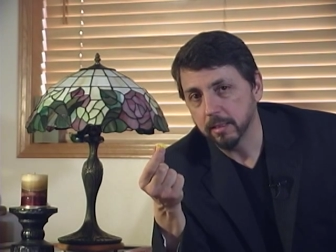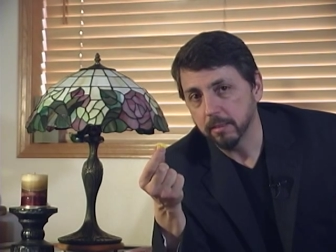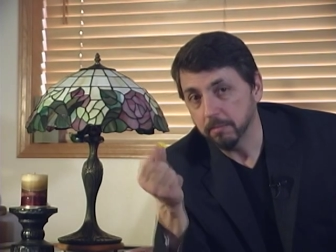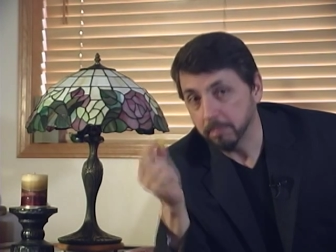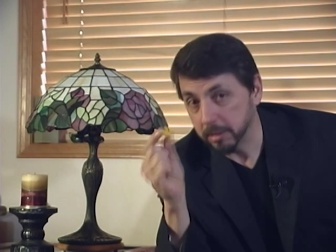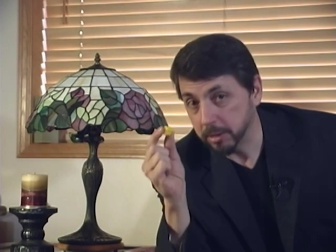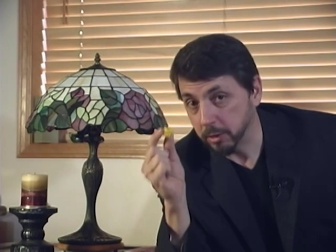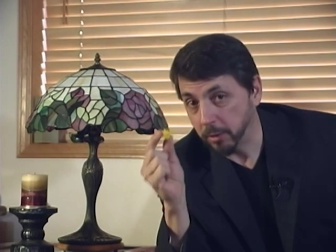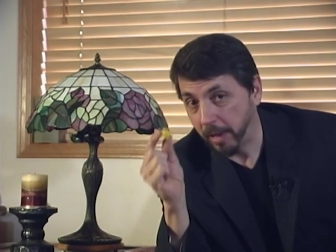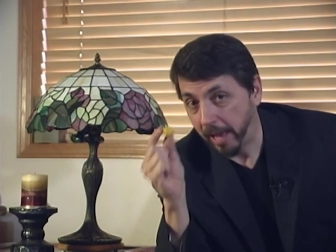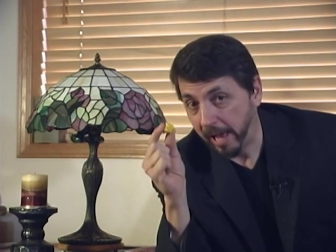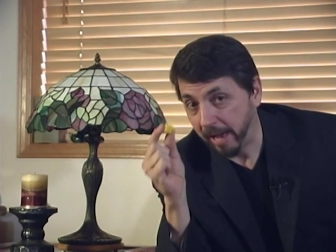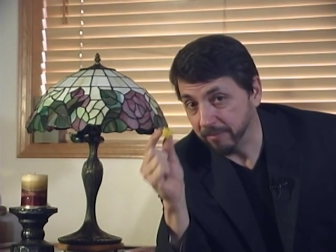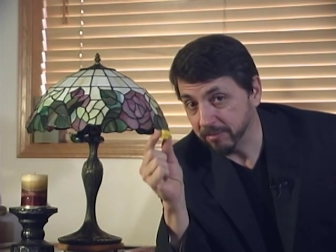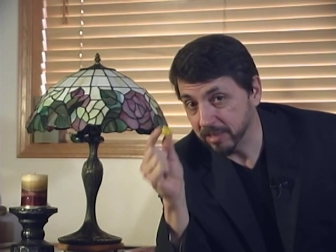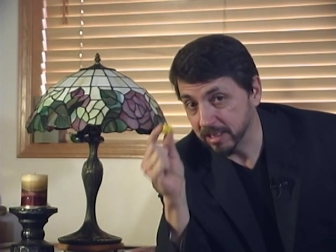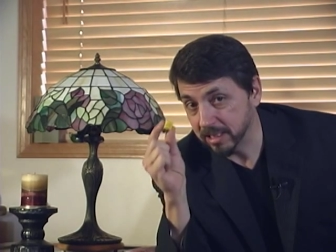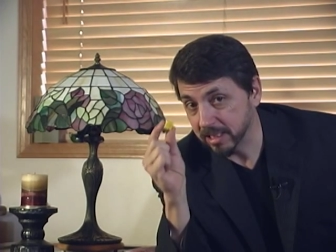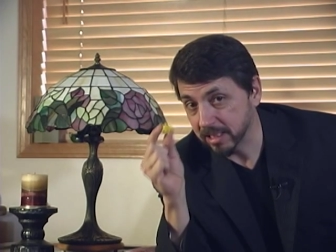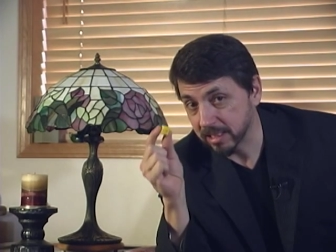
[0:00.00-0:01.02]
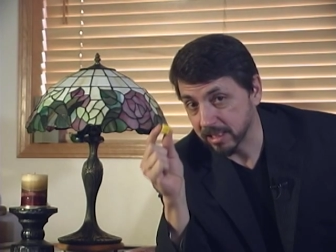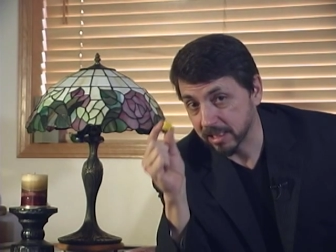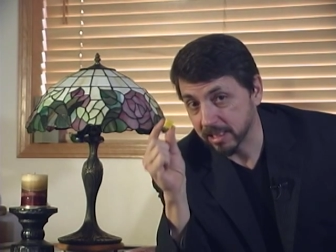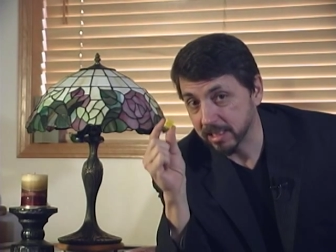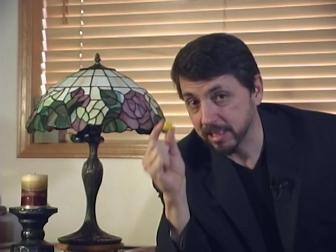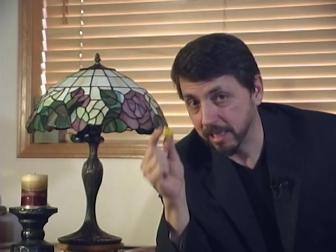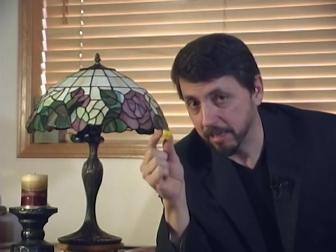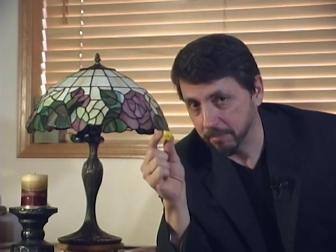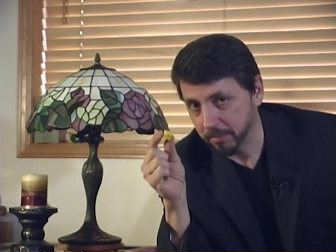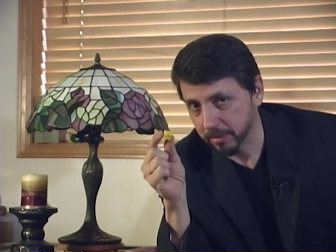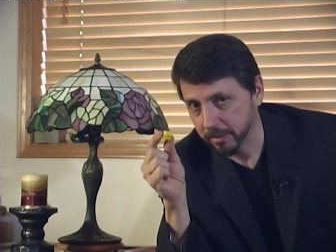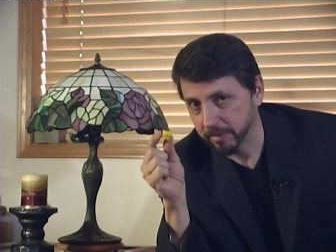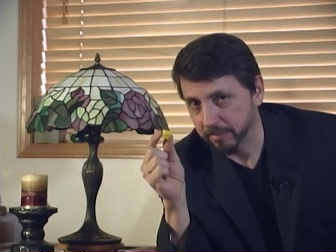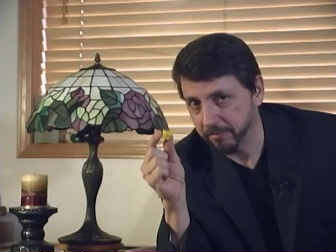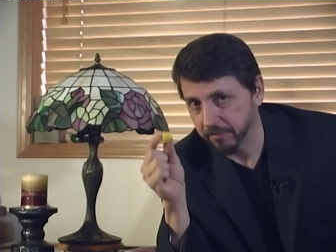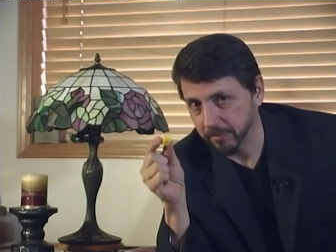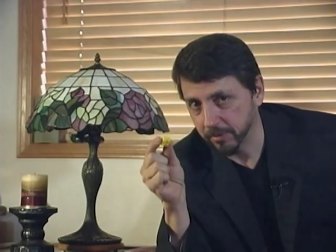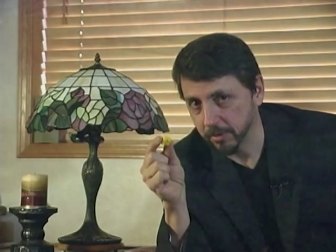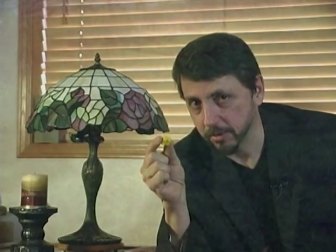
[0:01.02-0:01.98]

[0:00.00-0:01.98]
But you have to disassemble it